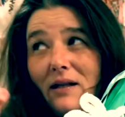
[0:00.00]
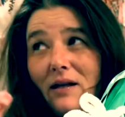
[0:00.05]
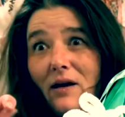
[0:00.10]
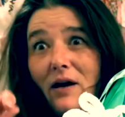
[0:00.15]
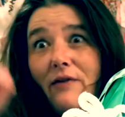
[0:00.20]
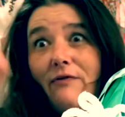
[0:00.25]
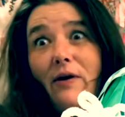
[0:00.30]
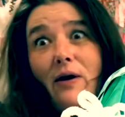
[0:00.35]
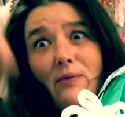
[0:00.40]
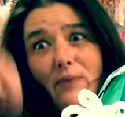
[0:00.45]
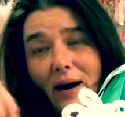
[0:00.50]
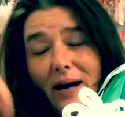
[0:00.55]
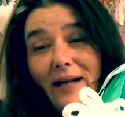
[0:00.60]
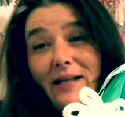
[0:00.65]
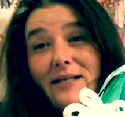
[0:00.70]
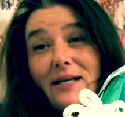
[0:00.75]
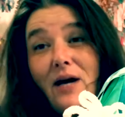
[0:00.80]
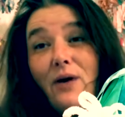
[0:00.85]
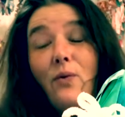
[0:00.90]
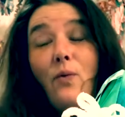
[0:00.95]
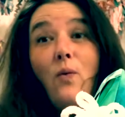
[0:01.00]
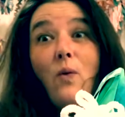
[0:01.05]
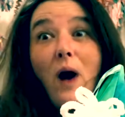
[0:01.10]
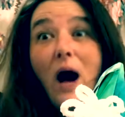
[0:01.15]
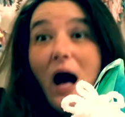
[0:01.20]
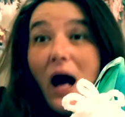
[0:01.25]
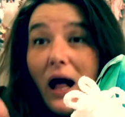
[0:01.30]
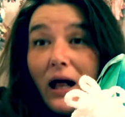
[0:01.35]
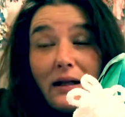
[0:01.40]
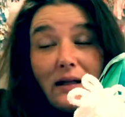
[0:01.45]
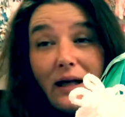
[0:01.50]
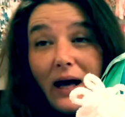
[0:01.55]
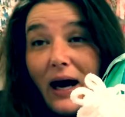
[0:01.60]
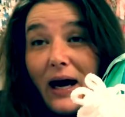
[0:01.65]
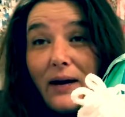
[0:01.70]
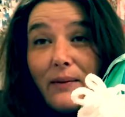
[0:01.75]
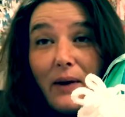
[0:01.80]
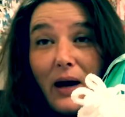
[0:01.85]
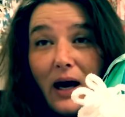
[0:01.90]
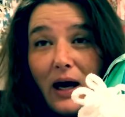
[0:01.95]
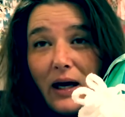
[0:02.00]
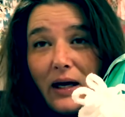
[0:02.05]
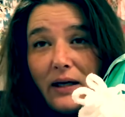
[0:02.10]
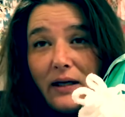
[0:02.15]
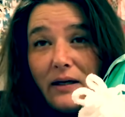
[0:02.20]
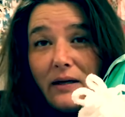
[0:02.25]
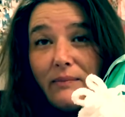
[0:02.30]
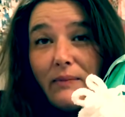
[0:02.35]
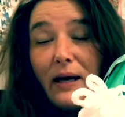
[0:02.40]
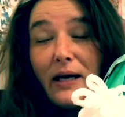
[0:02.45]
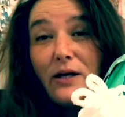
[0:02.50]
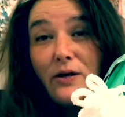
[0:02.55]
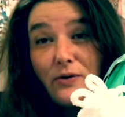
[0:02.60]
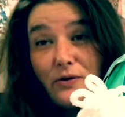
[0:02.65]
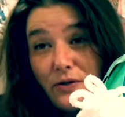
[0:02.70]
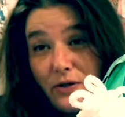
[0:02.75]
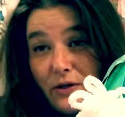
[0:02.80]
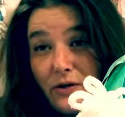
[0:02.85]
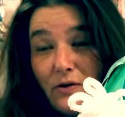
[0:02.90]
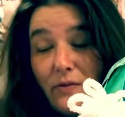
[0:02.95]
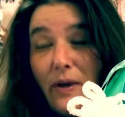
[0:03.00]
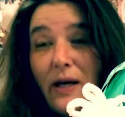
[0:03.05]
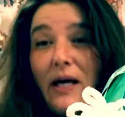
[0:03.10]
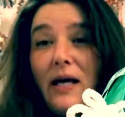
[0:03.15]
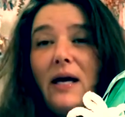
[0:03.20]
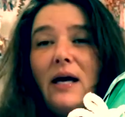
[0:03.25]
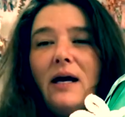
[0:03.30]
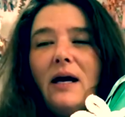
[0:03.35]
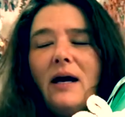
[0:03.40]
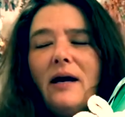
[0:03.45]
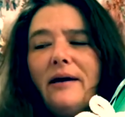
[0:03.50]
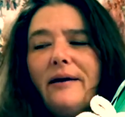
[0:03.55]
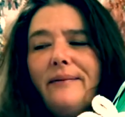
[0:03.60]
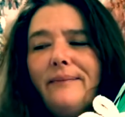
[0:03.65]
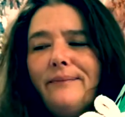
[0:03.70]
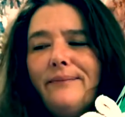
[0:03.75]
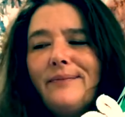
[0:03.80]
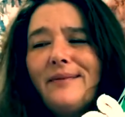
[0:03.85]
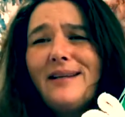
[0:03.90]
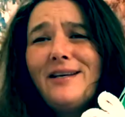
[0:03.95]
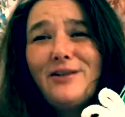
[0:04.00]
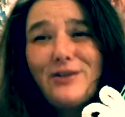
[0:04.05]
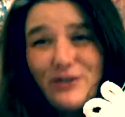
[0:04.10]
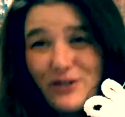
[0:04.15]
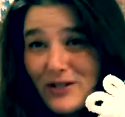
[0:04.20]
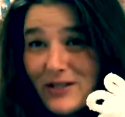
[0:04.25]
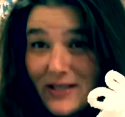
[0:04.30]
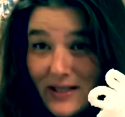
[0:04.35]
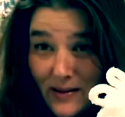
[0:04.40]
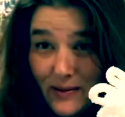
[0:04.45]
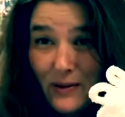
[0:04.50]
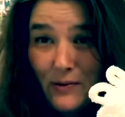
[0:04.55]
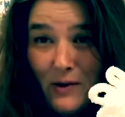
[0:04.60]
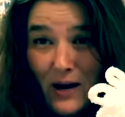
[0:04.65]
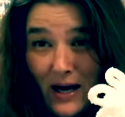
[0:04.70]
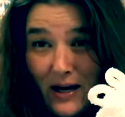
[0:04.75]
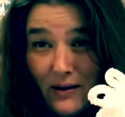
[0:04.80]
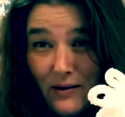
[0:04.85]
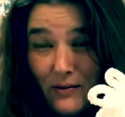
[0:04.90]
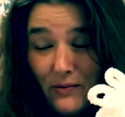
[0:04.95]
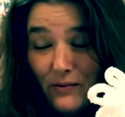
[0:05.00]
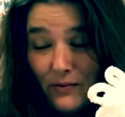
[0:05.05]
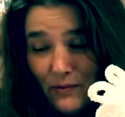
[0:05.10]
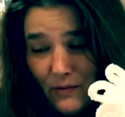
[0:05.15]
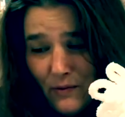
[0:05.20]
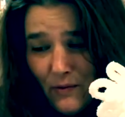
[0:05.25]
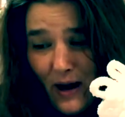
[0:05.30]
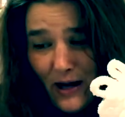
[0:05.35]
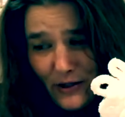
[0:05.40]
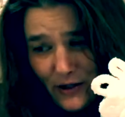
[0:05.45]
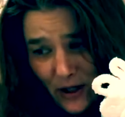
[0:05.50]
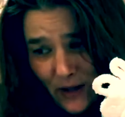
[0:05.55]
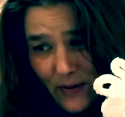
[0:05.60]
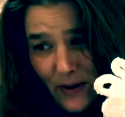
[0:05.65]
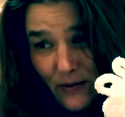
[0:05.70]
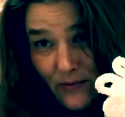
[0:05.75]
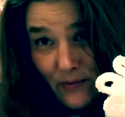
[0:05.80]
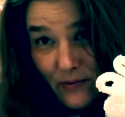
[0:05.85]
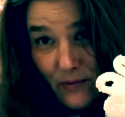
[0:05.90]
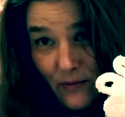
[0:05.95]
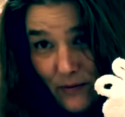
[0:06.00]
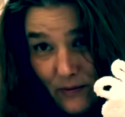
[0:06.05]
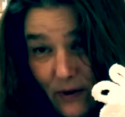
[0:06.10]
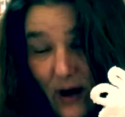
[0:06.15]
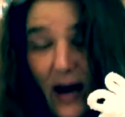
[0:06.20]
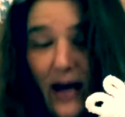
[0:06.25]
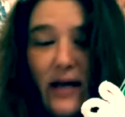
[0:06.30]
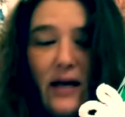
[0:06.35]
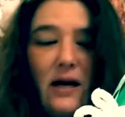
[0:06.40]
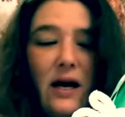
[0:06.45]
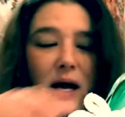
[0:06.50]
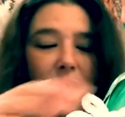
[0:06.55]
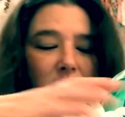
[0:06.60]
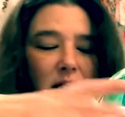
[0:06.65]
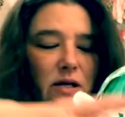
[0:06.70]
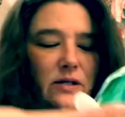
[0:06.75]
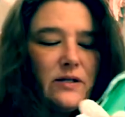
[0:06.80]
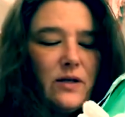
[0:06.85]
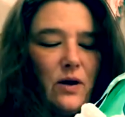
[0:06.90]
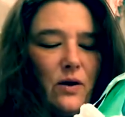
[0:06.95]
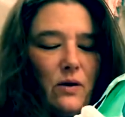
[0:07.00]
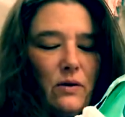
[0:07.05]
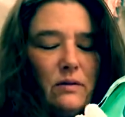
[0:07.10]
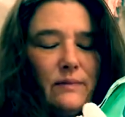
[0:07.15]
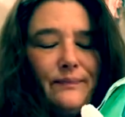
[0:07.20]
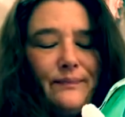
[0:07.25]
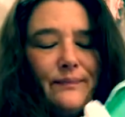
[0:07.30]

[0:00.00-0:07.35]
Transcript: if I write it down while I'm on my YouTube, you can just see me watching me write. So